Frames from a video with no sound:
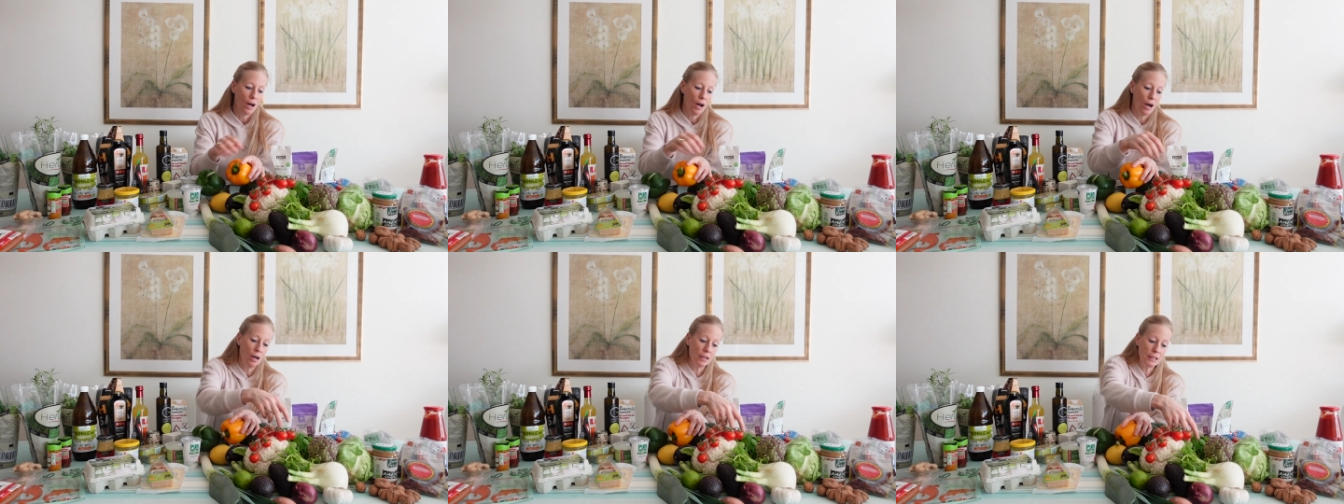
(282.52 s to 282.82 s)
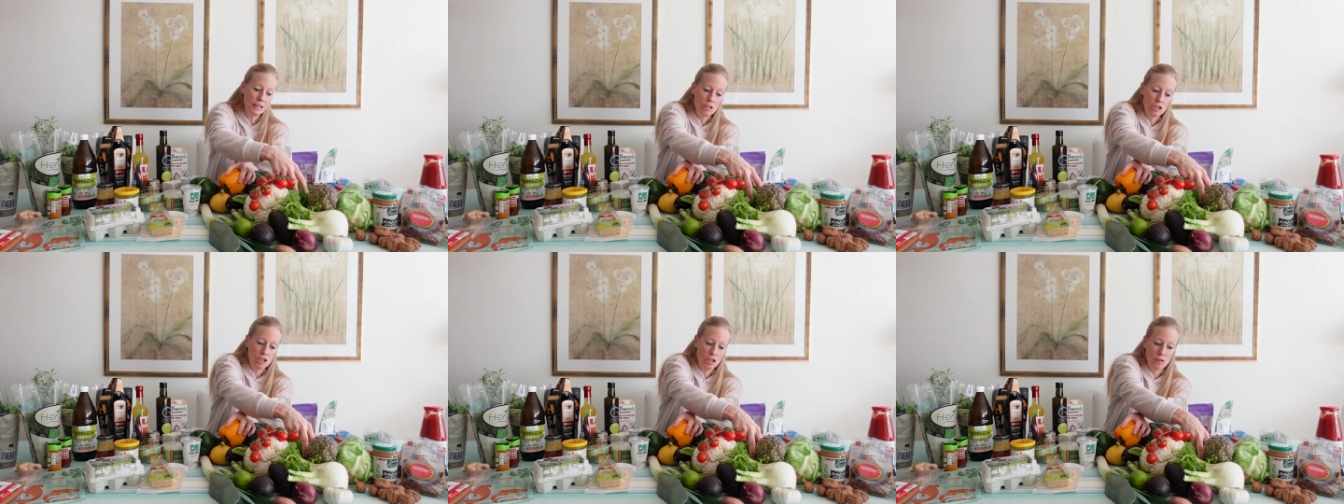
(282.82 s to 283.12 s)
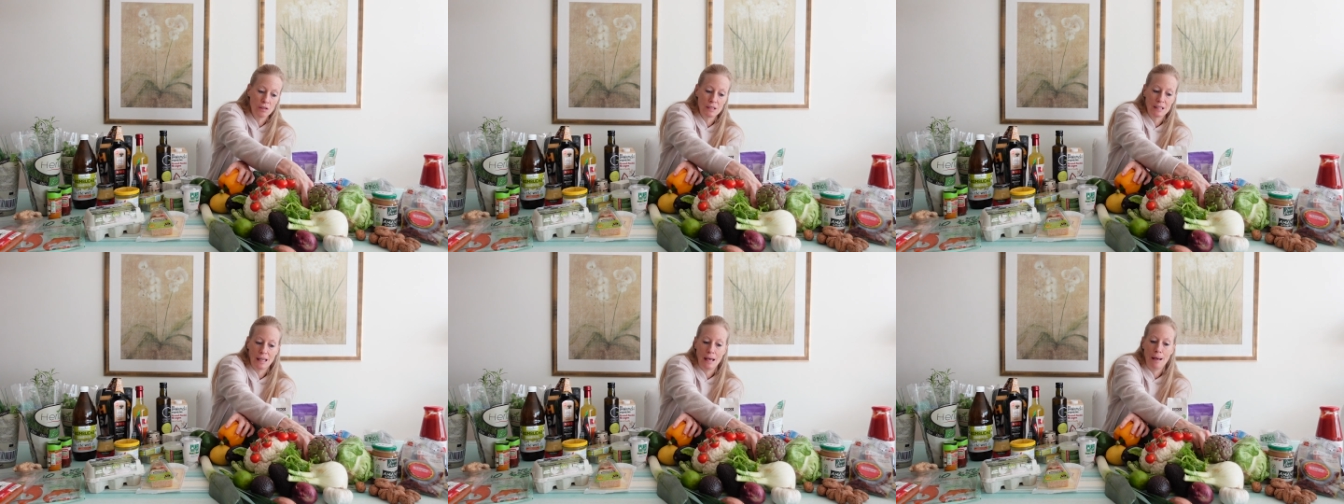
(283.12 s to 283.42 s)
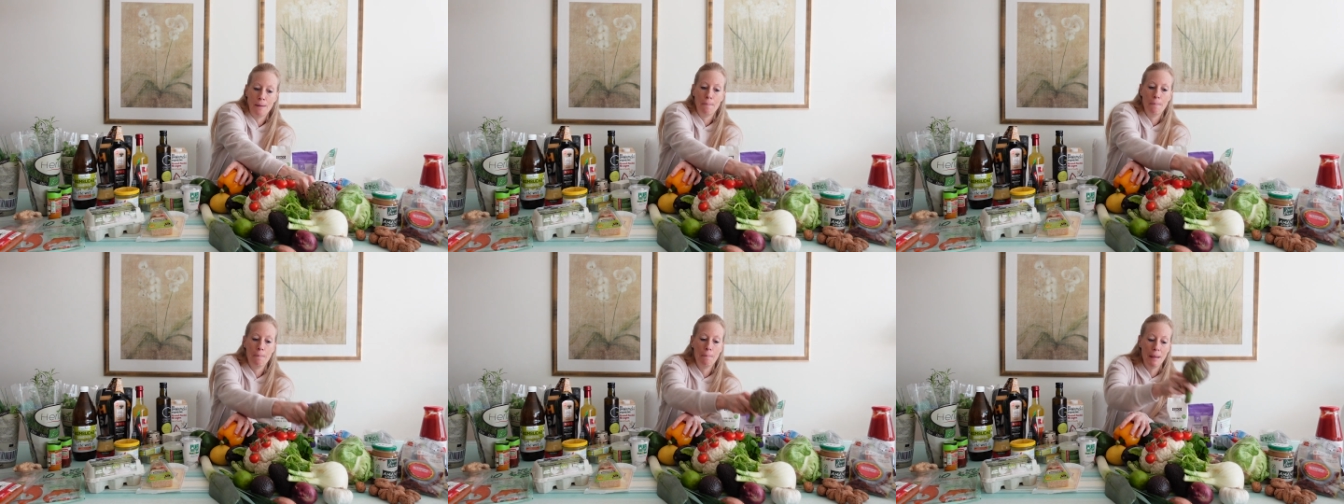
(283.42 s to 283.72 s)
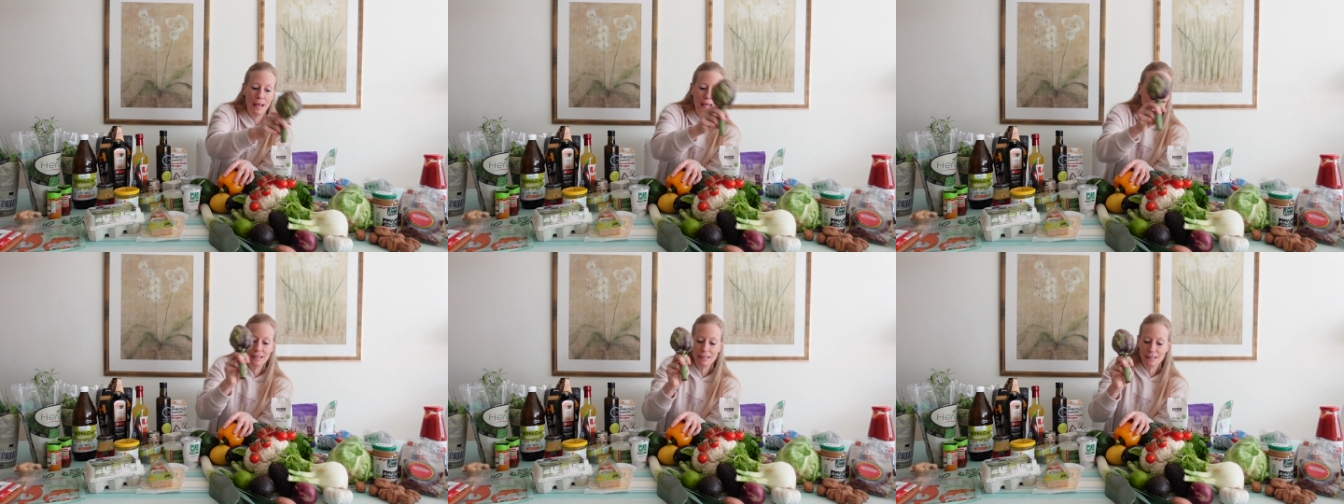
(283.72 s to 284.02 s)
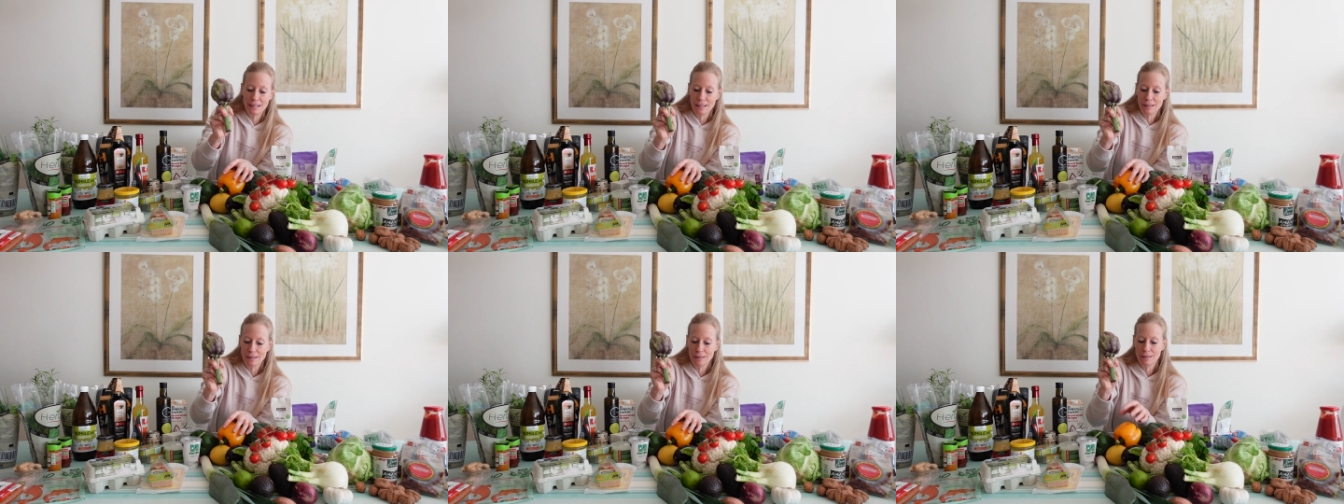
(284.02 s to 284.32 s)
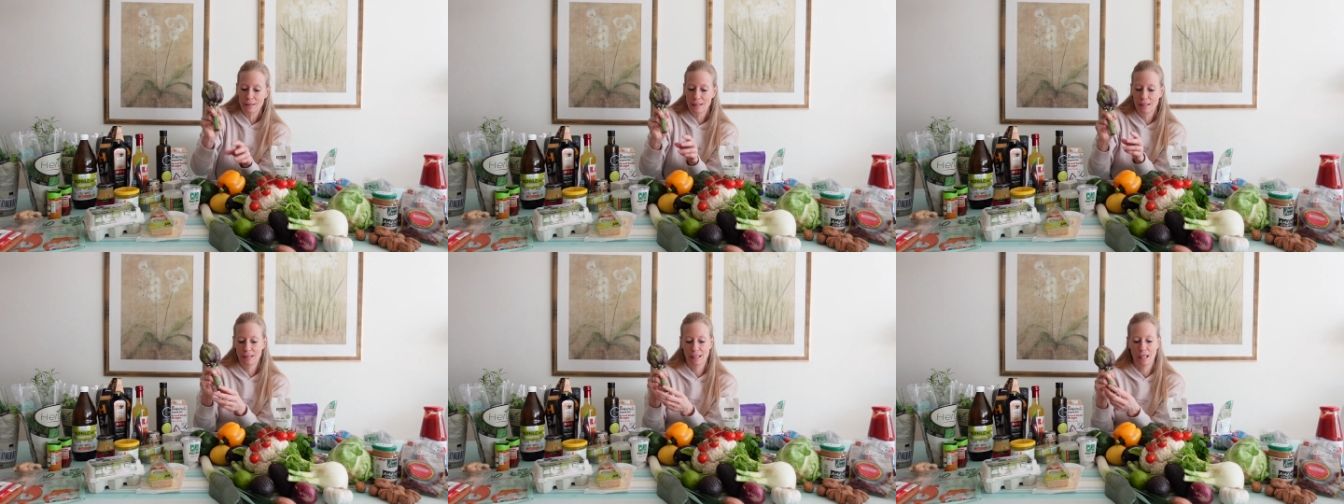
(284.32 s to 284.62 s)
Artichokes,
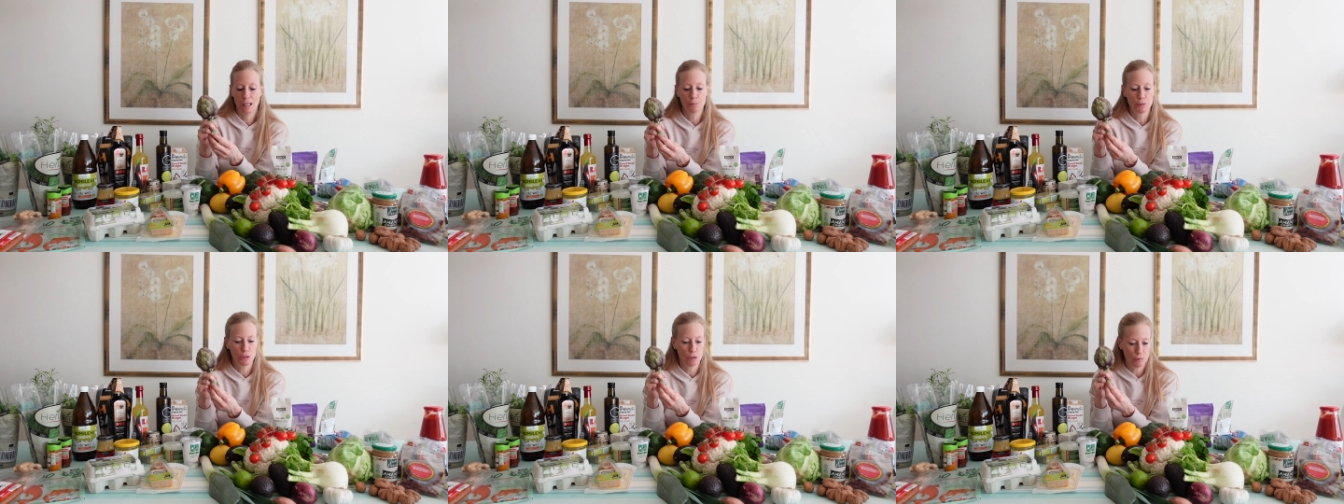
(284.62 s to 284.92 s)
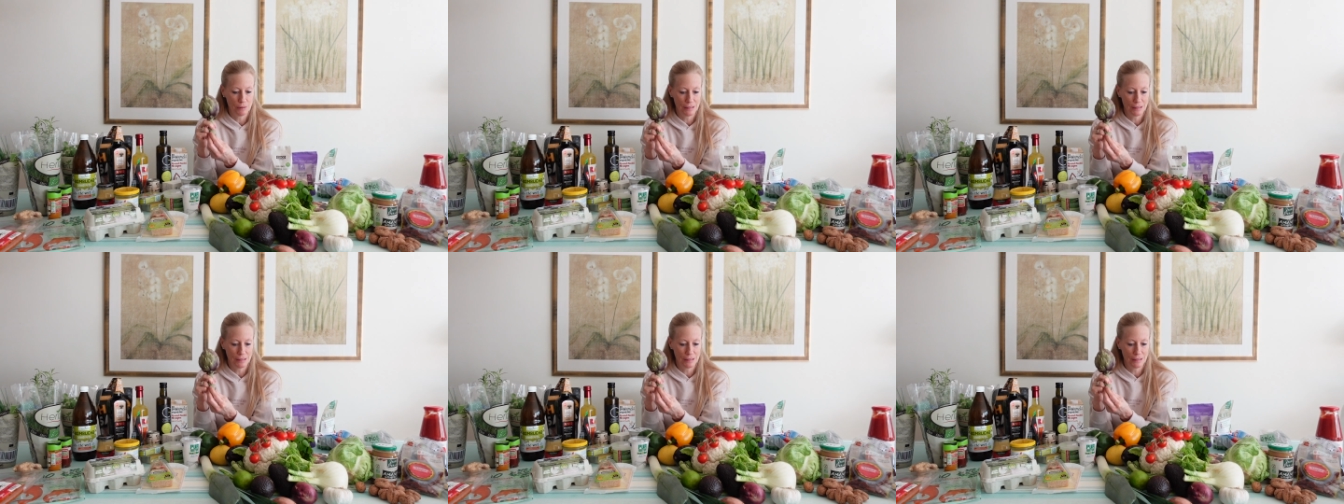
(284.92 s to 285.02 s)
amazing. It helps you